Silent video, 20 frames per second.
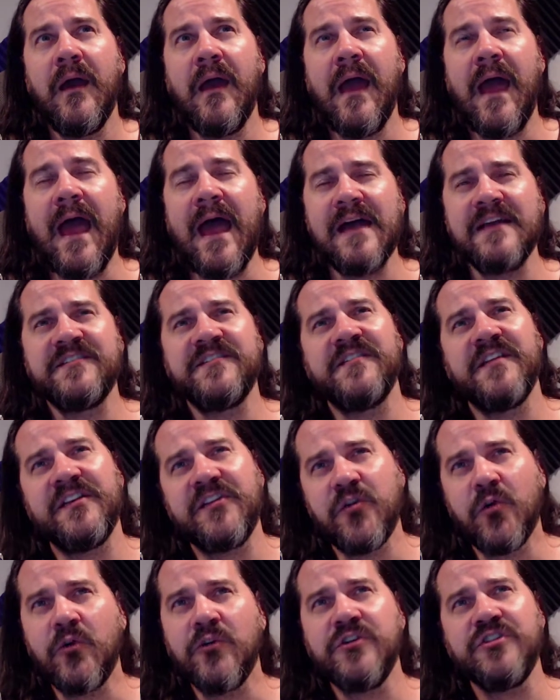As the
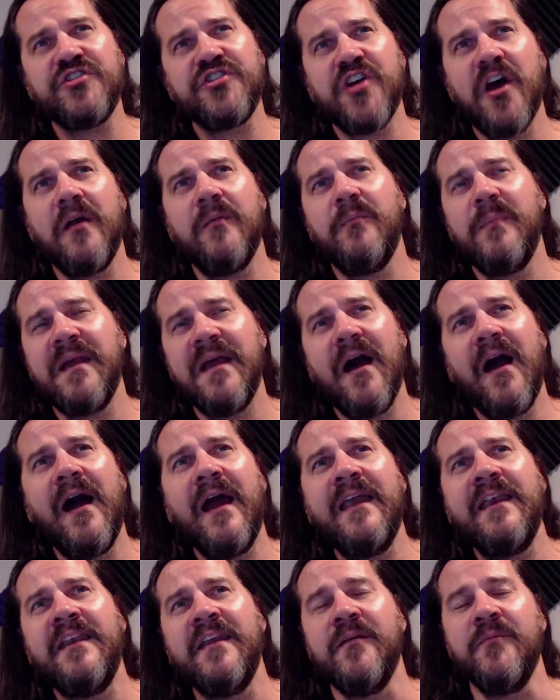door shut
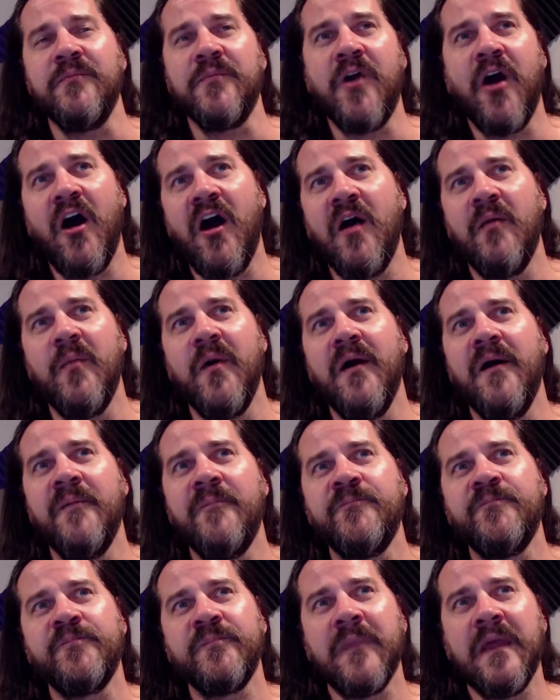behind him, comma,
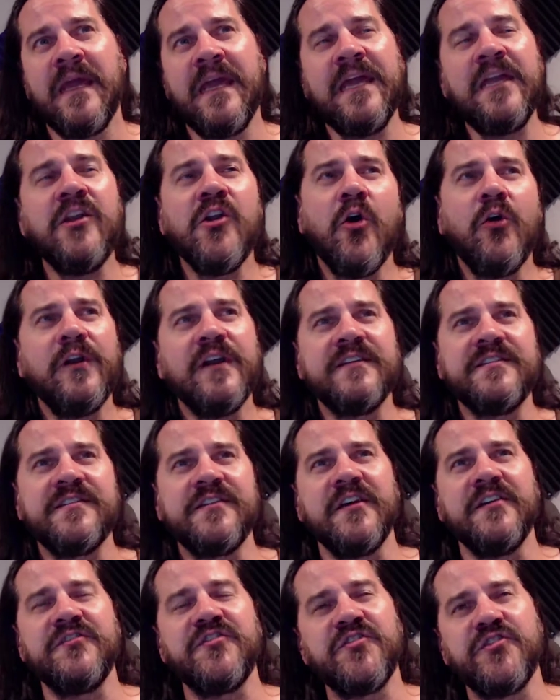he noticed
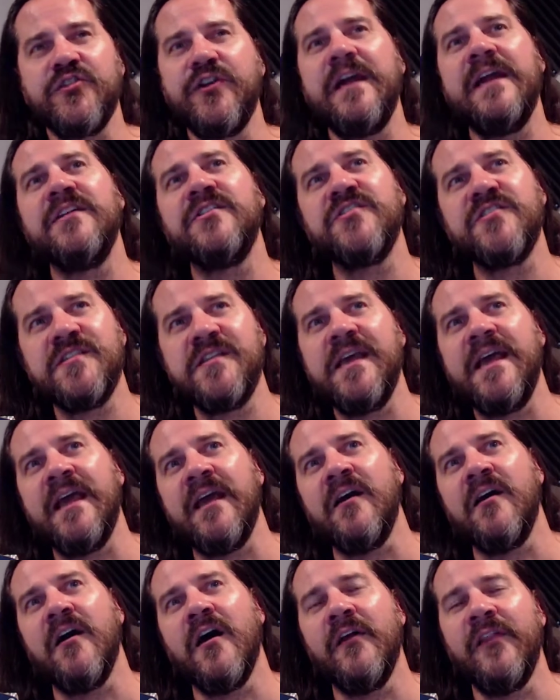a strange
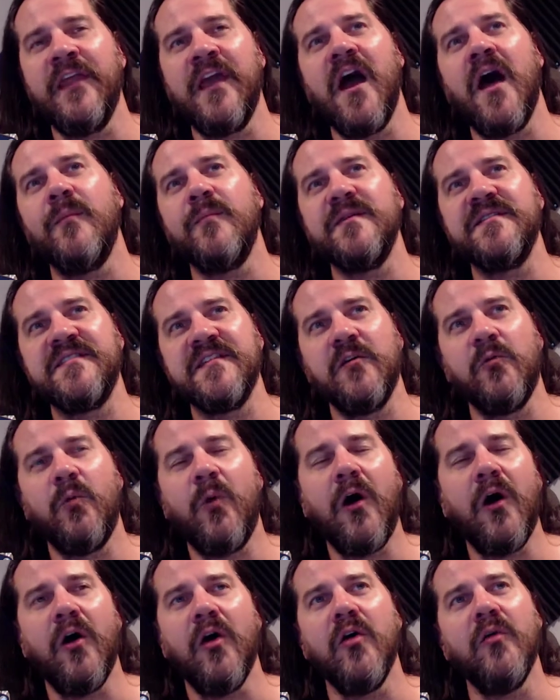thing on the opposite
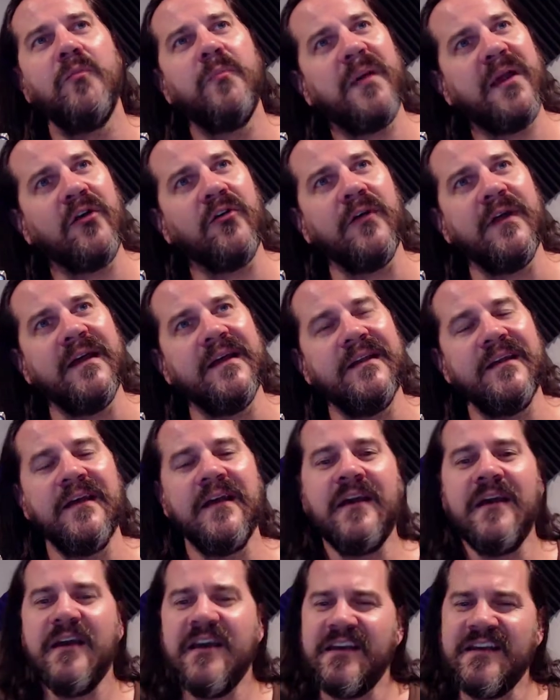wall, period.
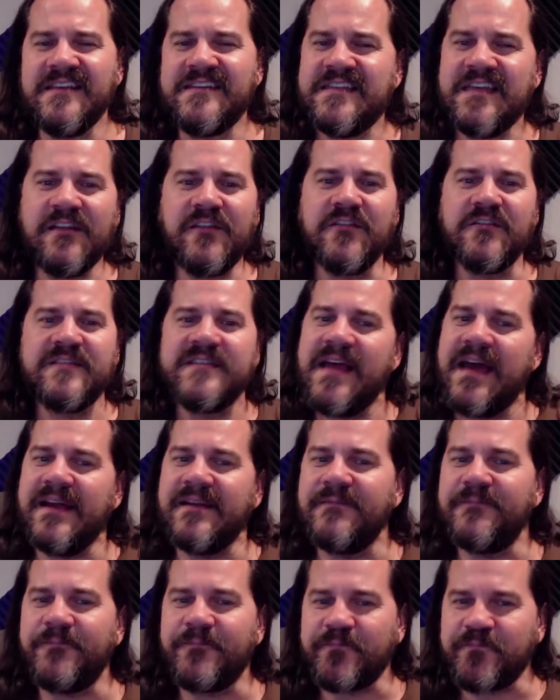You see, there's
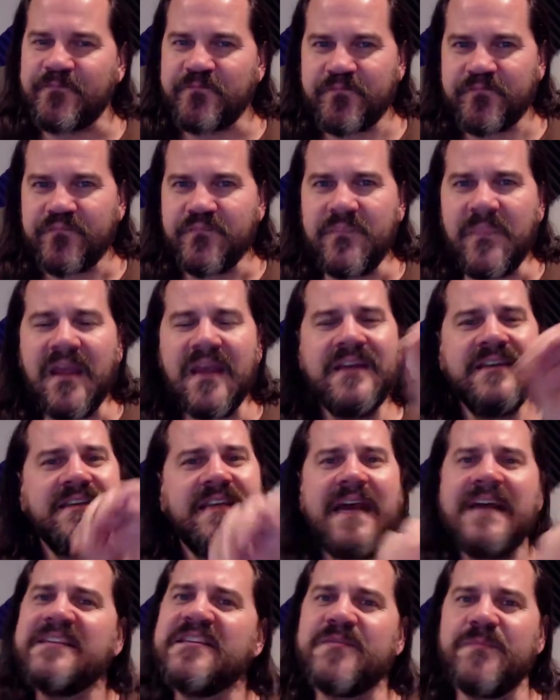that
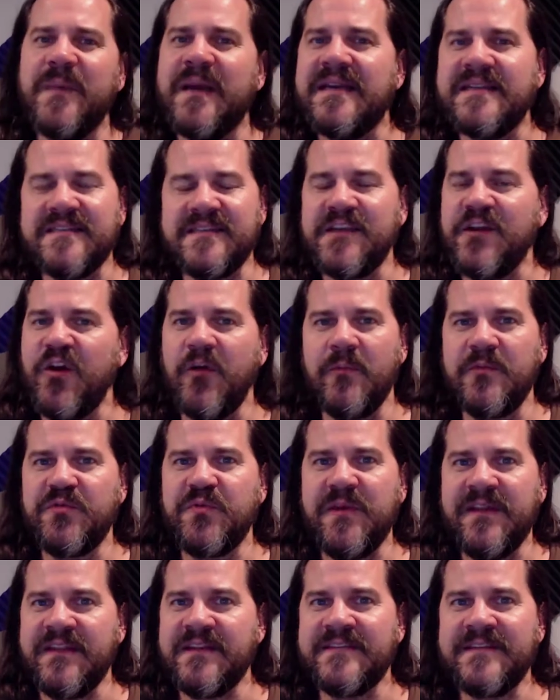dead space there
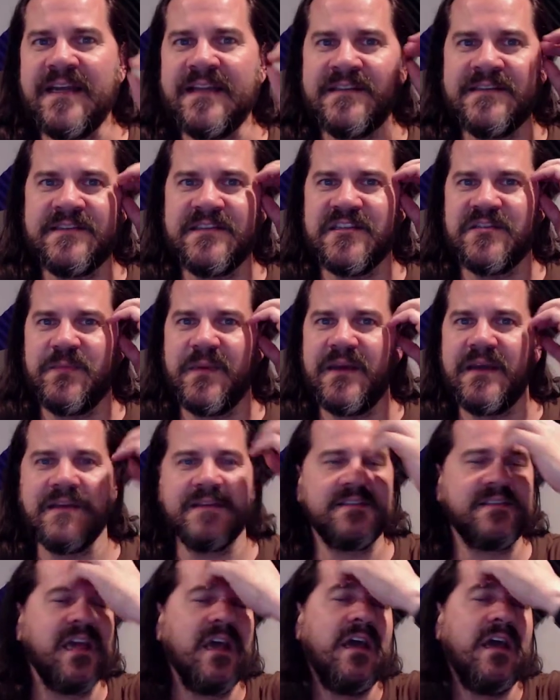between the sentences because